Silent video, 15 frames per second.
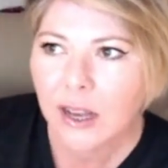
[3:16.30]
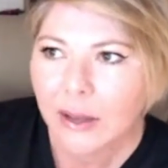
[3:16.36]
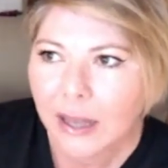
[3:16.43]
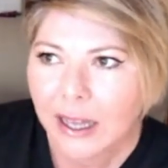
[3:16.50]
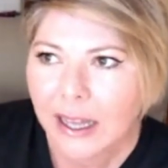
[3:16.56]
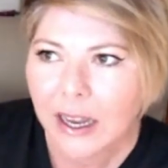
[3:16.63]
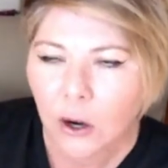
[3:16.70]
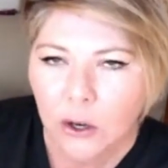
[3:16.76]

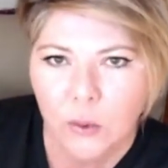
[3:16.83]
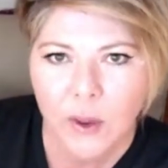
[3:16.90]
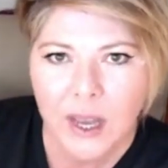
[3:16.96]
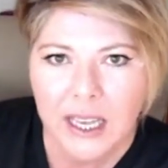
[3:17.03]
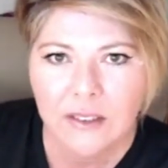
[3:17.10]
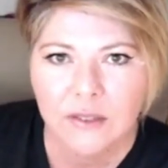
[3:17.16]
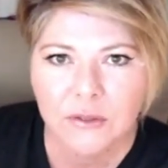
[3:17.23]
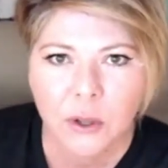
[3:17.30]
earthquake
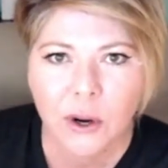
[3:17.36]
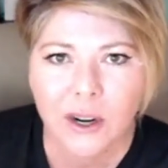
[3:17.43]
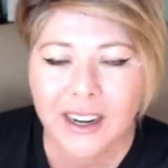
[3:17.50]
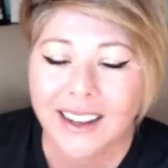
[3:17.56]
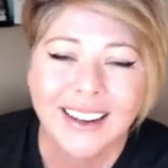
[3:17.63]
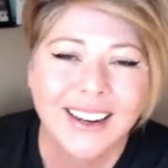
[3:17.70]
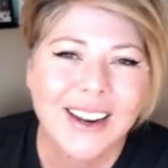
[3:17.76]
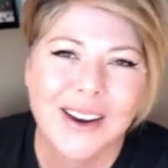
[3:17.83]
in Florida?
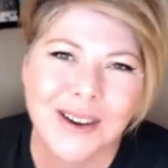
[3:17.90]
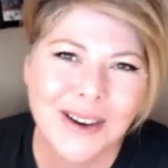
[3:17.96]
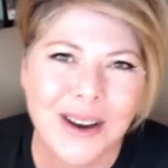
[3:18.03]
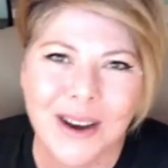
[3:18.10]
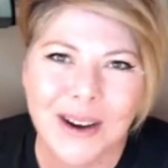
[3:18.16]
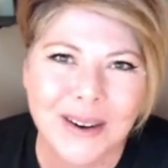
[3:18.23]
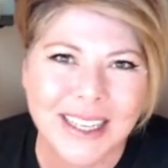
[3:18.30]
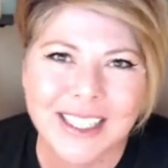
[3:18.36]

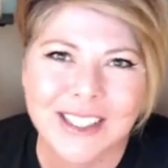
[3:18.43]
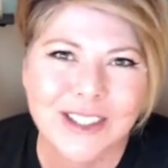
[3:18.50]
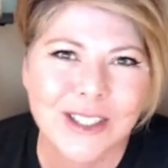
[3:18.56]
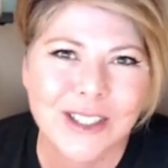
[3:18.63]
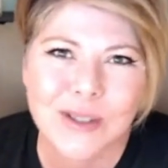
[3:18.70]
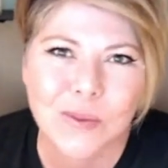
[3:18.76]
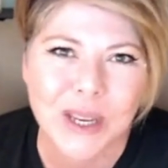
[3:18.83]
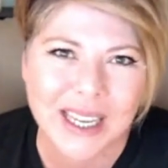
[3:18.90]
No, it's
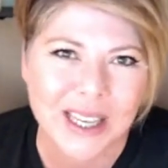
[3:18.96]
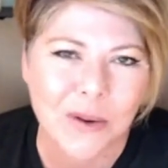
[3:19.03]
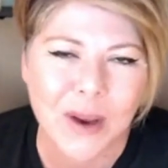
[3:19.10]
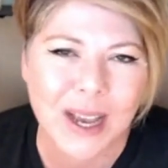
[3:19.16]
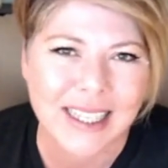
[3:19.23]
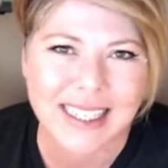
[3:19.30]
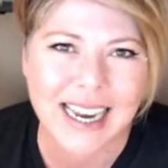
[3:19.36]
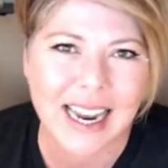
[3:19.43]
just Wendy who
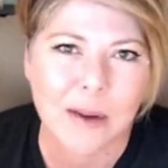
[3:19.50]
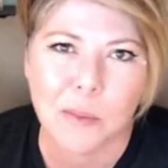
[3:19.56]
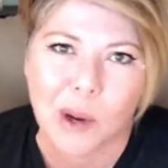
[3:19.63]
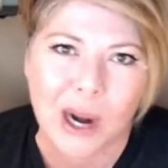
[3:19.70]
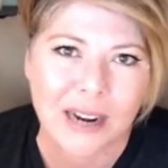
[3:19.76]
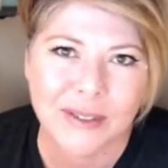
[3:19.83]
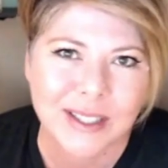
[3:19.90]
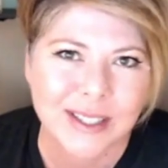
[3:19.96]
hasn't had
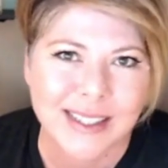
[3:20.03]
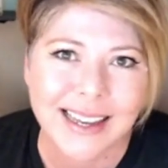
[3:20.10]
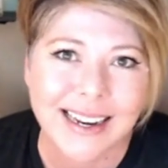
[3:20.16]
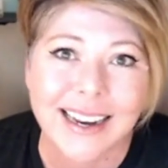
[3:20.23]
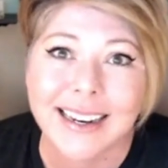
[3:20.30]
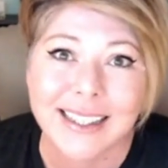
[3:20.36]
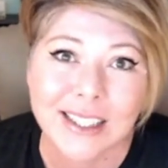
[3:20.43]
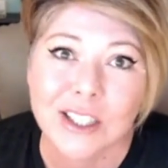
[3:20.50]
breakfast yet
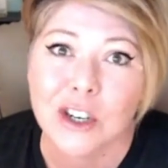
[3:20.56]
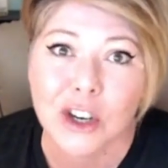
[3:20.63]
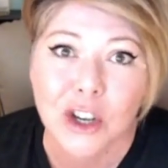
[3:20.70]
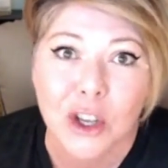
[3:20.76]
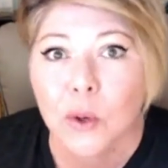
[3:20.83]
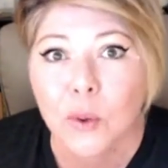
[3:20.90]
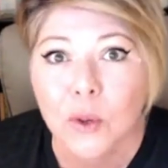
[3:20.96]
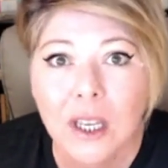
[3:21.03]
and it's
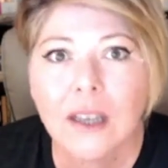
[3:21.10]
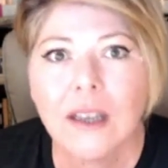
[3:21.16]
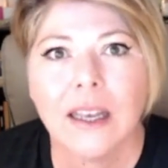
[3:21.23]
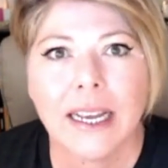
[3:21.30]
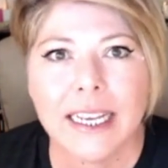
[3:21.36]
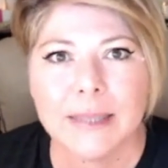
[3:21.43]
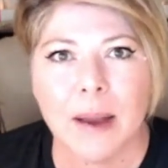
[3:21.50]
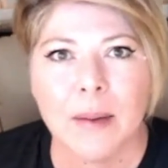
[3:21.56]
noon
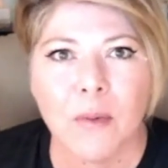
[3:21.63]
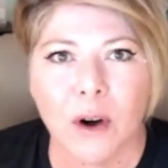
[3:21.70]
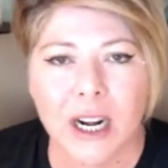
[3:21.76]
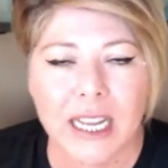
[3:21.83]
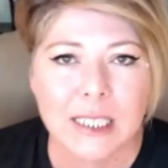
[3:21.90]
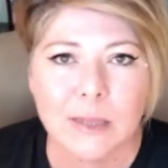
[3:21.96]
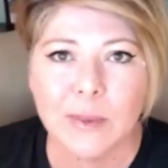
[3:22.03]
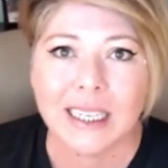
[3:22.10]
because my
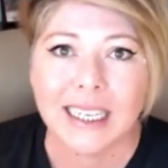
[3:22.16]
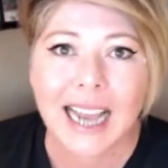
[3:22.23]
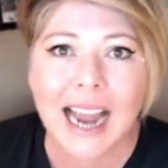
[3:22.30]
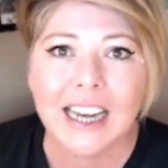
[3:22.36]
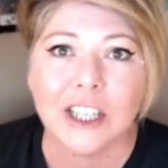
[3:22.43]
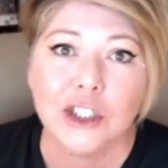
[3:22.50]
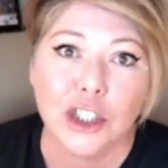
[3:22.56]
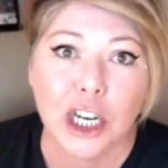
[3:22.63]
morning's been kind
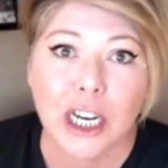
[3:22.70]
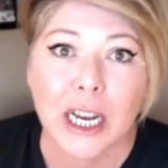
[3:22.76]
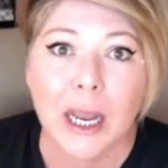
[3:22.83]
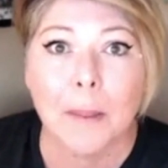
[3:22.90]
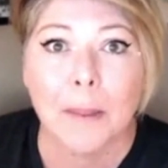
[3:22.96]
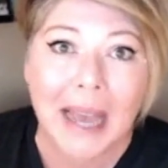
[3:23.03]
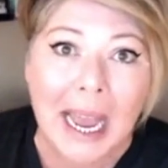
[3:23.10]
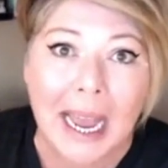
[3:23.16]
of
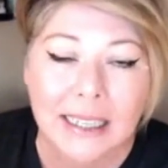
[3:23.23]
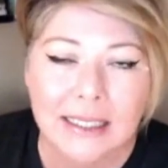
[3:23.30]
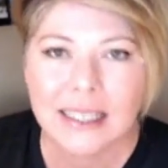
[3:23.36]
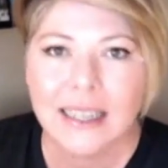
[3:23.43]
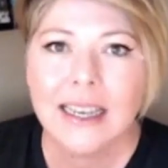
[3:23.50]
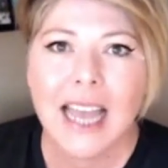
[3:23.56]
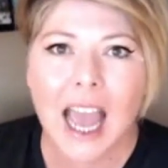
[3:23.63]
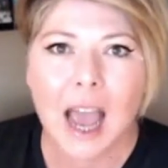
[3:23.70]
jam-packed
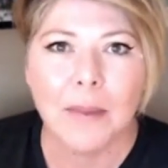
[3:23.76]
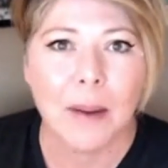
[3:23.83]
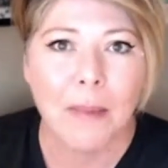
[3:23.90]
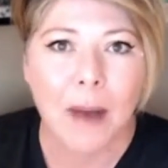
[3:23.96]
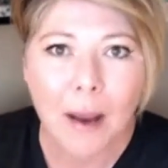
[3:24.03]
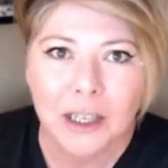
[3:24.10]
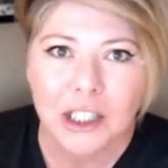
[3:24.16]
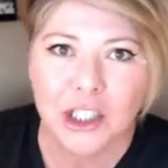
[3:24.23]
and my
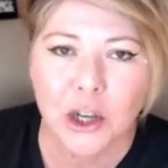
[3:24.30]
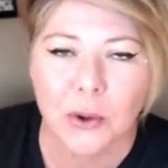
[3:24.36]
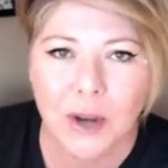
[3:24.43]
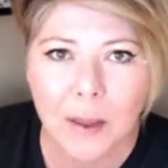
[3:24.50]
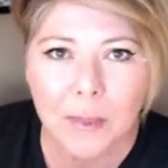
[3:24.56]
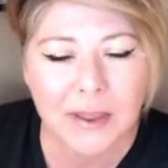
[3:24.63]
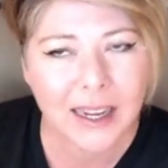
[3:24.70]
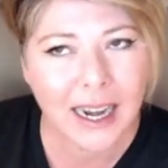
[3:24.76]
mama showed
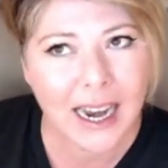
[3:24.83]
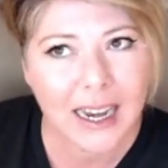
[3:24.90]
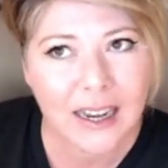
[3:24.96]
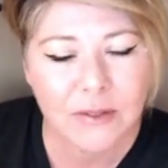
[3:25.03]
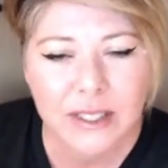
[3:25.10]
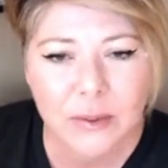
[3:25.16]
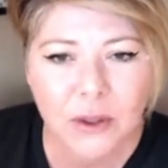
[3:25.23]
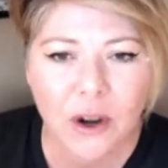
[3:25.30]
up and then I had to
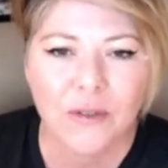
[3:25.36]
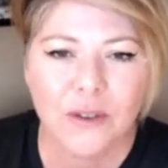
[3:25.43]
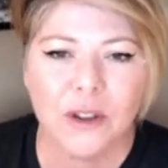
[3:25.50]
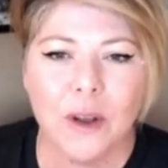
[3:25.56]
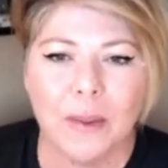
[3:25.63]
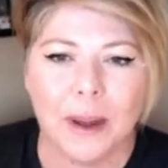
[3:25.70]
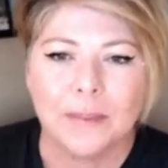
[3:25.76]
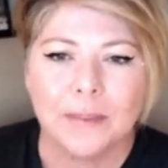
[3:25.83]
visit with her for a little bit.